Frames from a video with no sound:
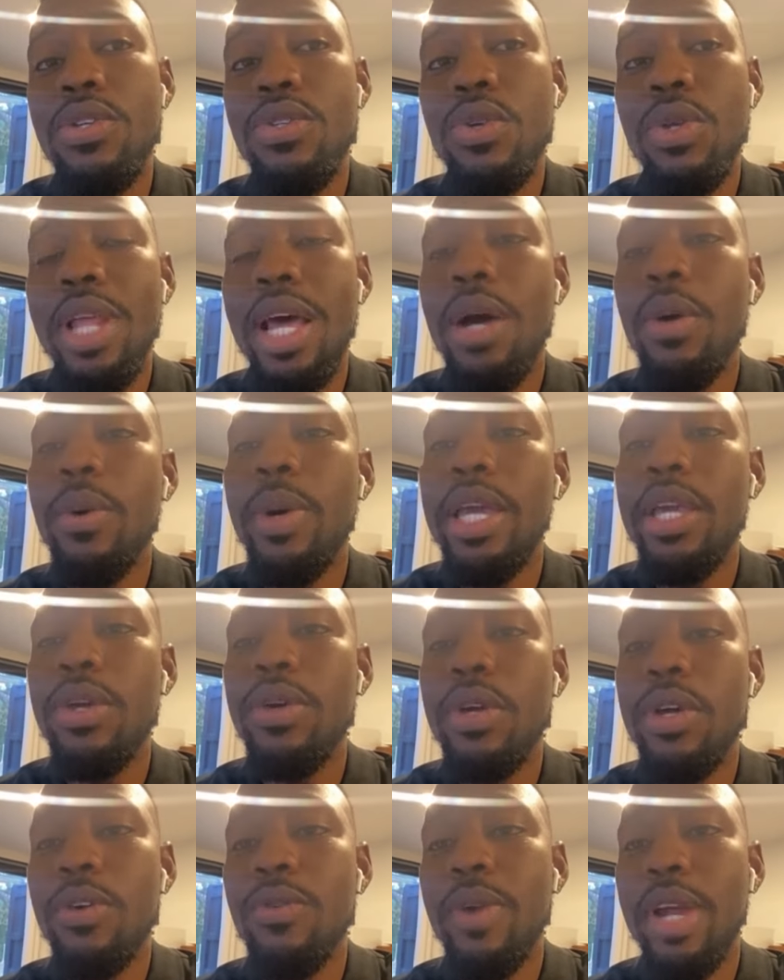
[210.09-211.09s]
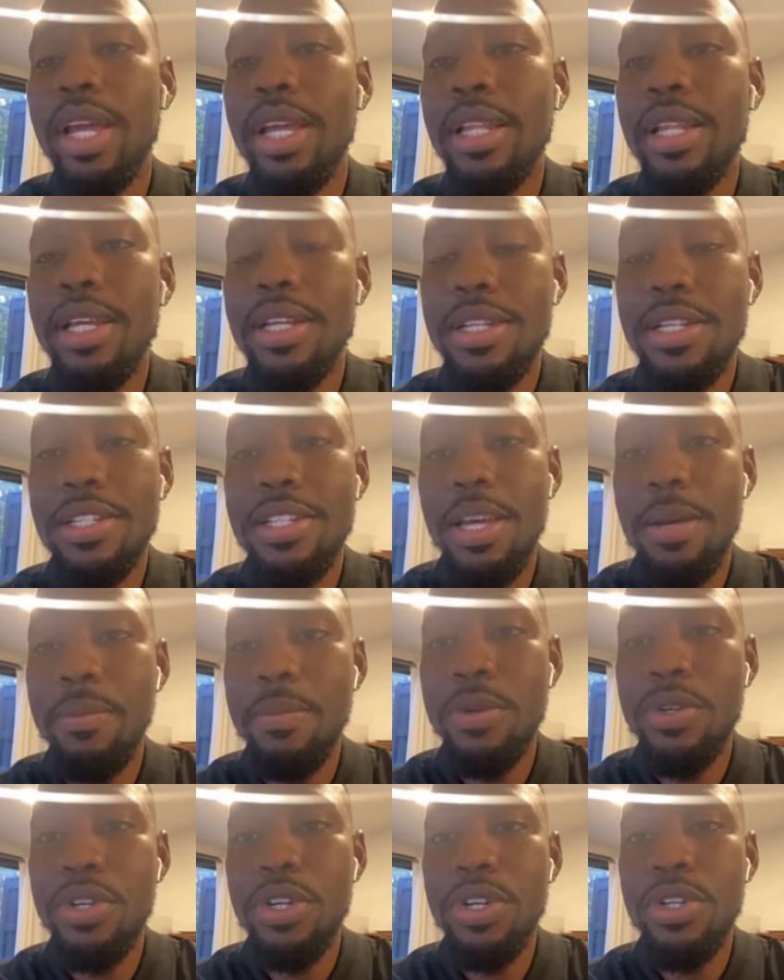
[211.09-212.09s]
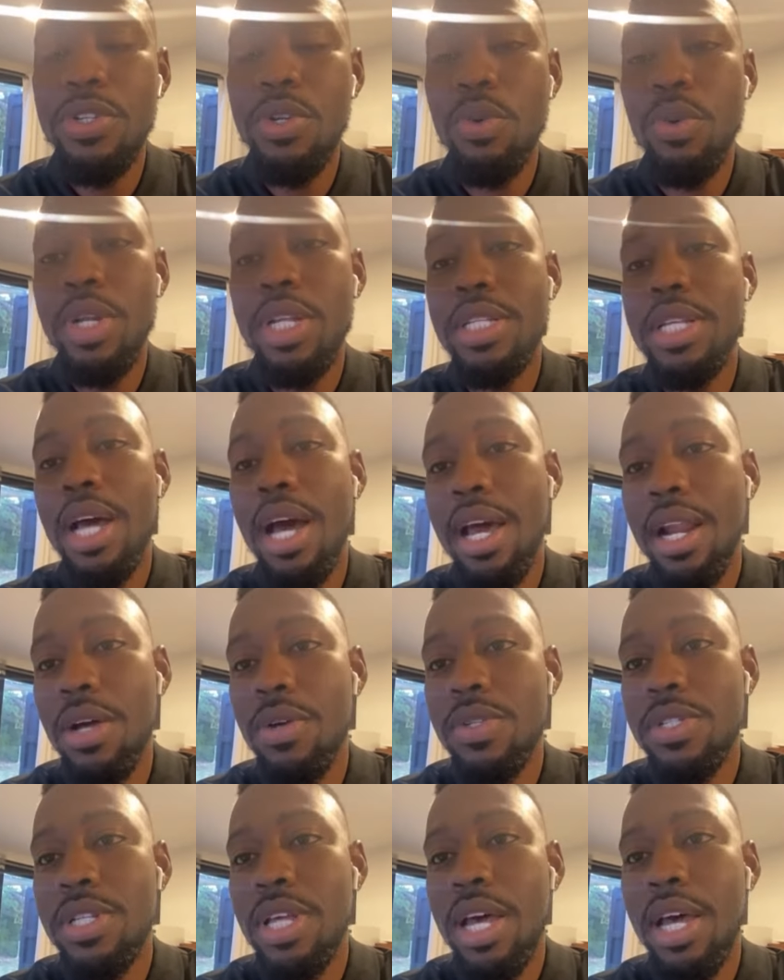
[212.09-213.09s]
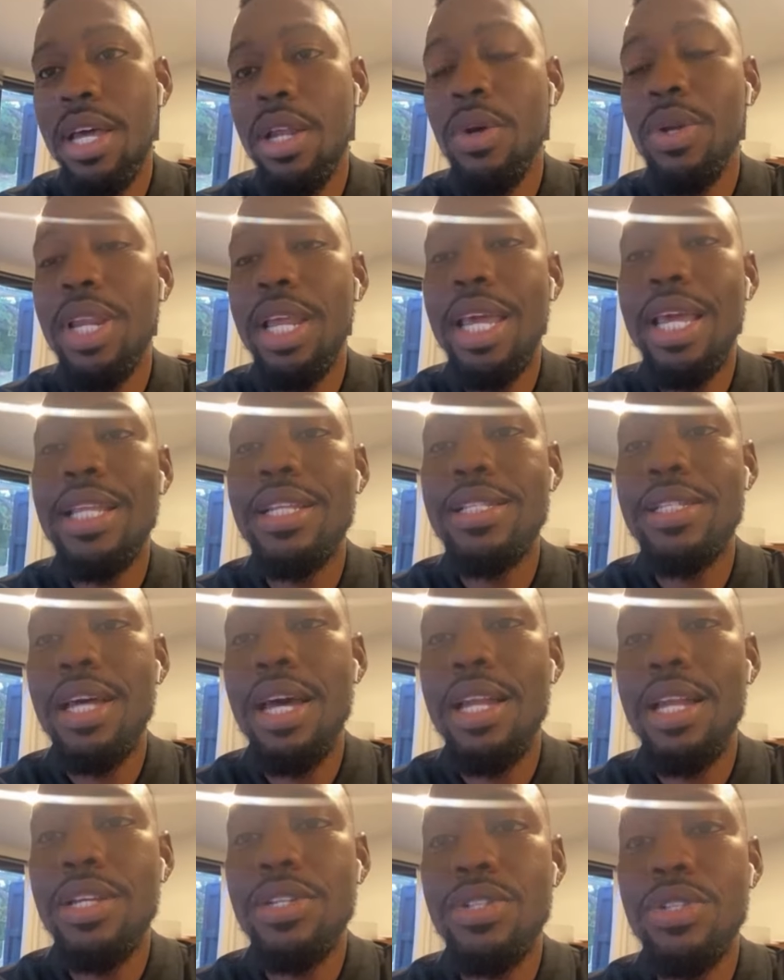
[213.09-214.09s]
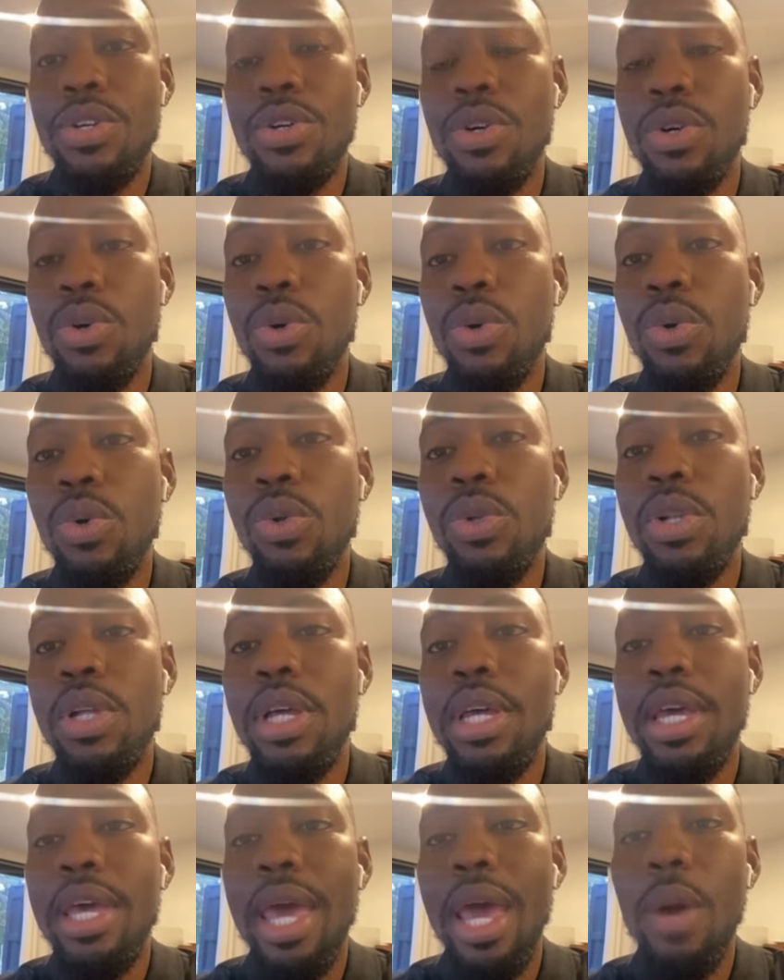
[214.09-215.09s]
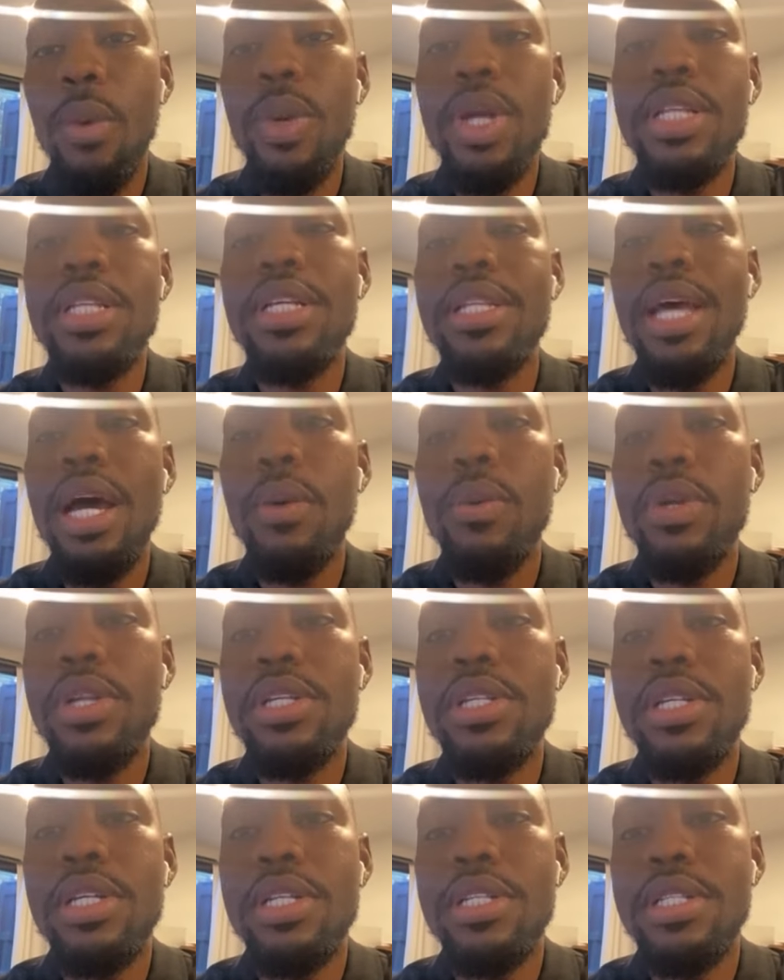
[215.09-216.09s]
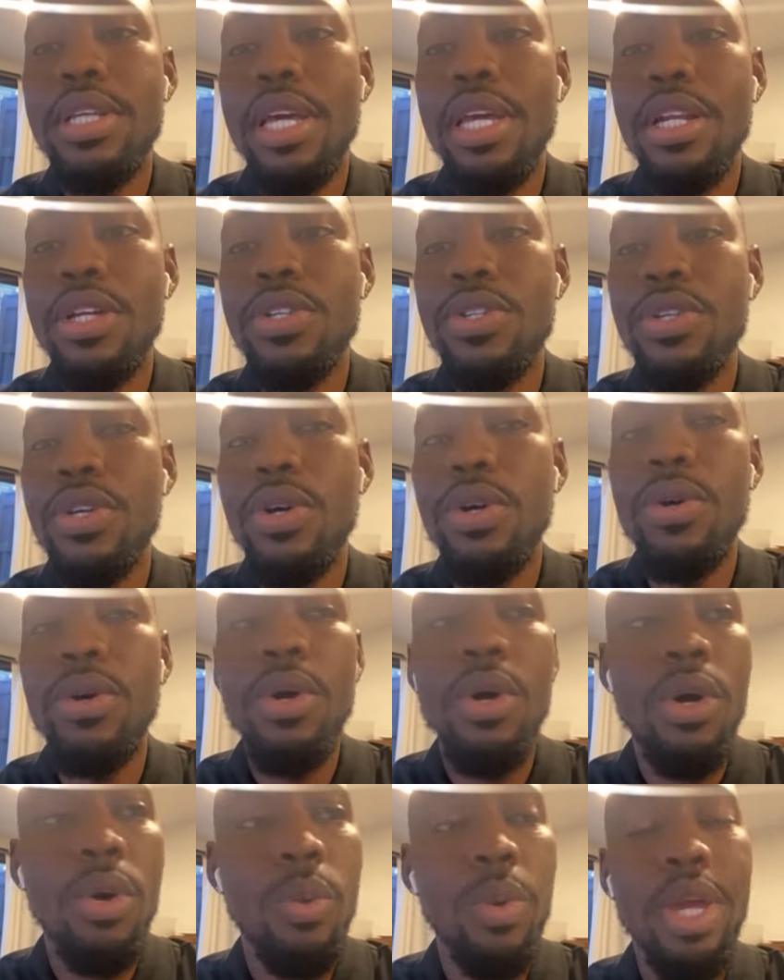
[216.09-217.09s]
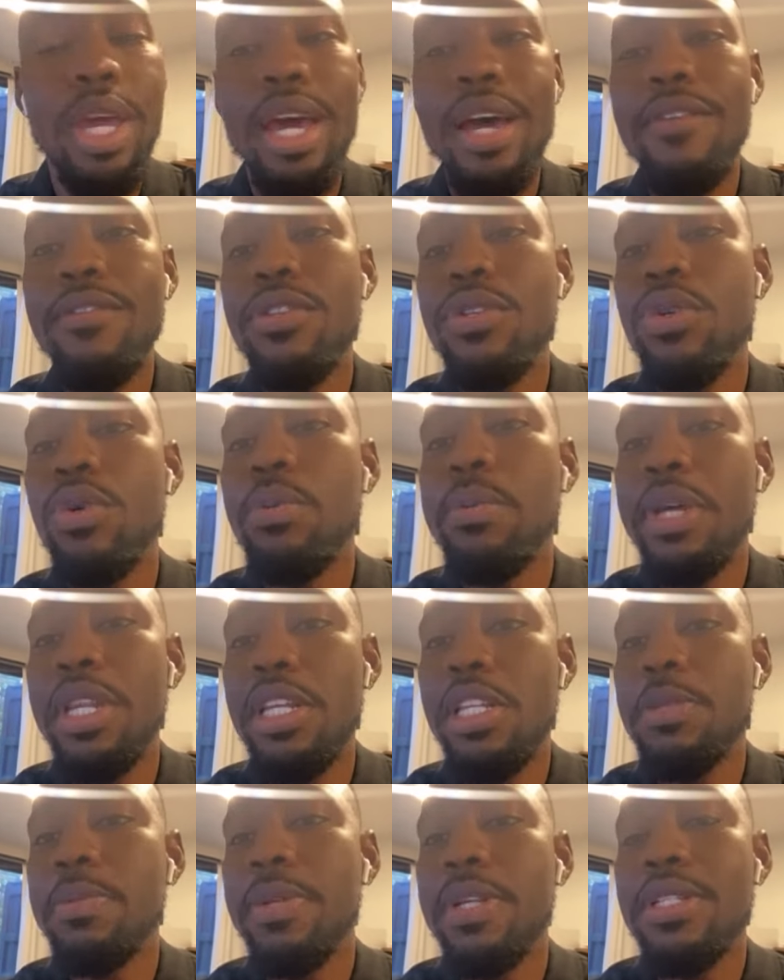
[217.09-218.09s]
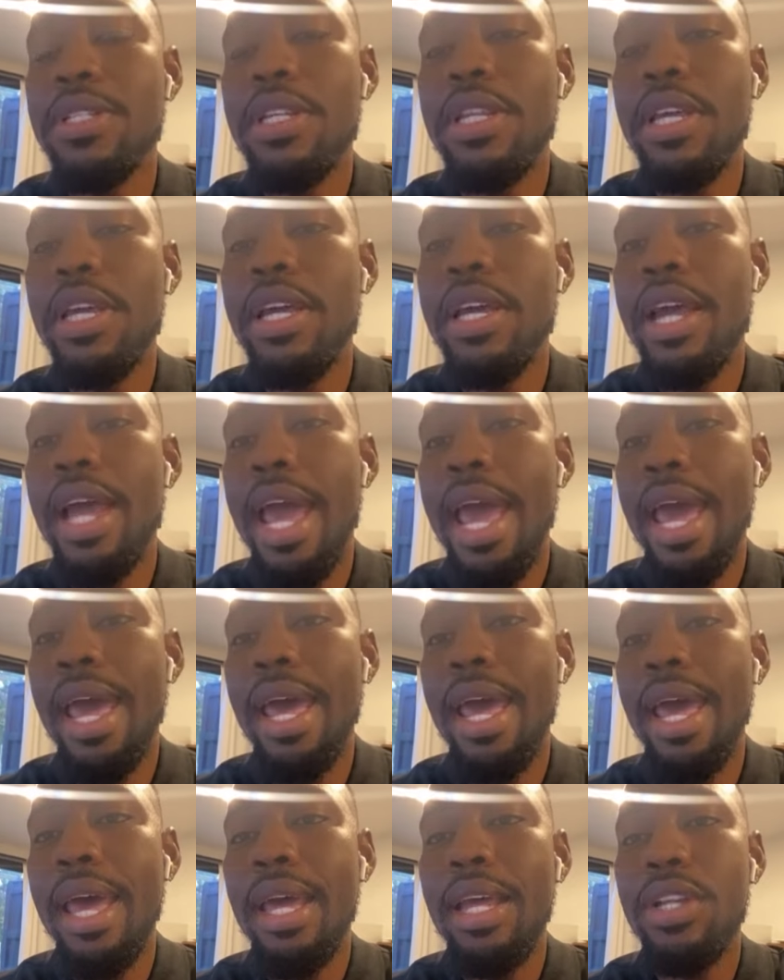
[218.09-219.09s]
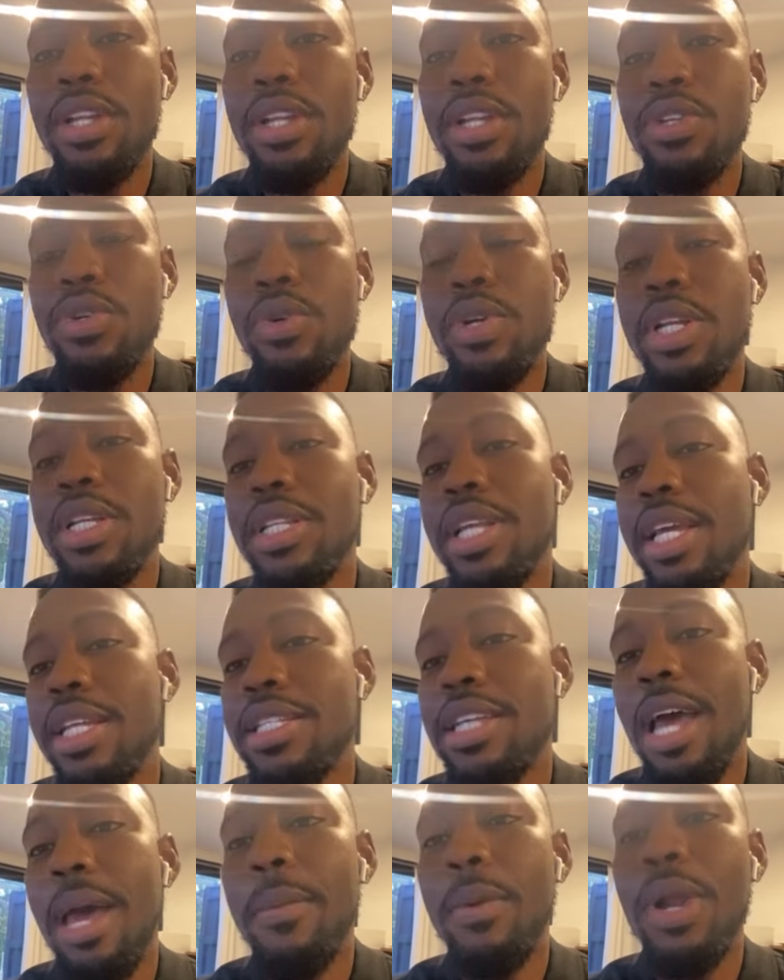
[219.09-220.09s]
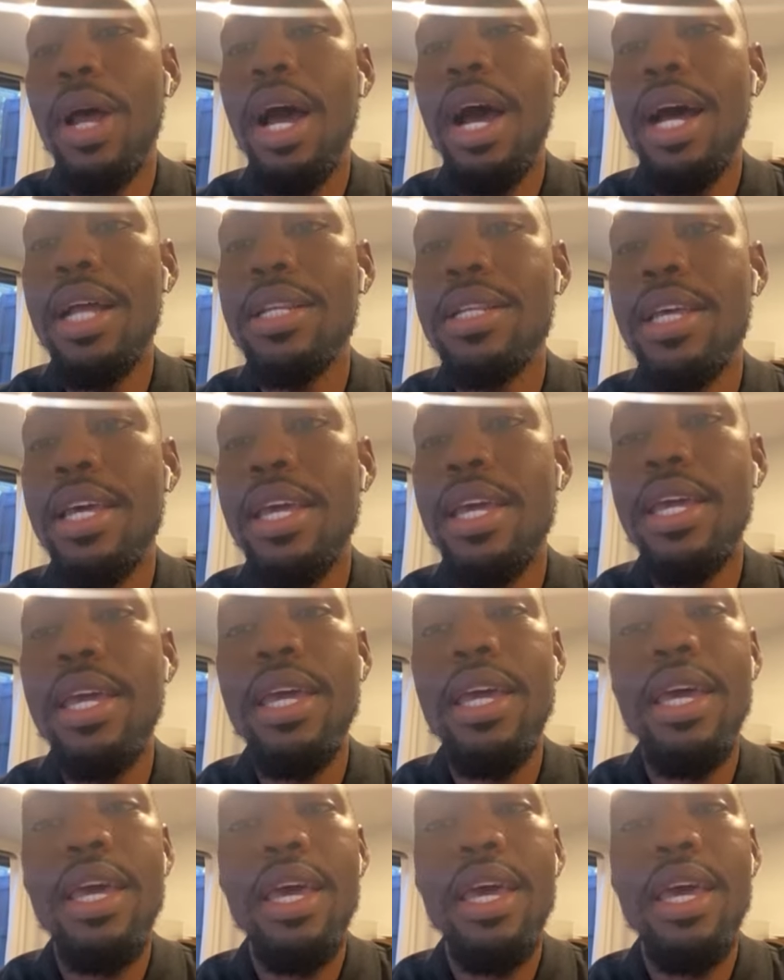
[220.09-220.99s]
so that way you can regulate the temperature so when it's hot outside on the inside it's still cool and we did that with this container so we have two mini splits in here and during the daytime on a hot day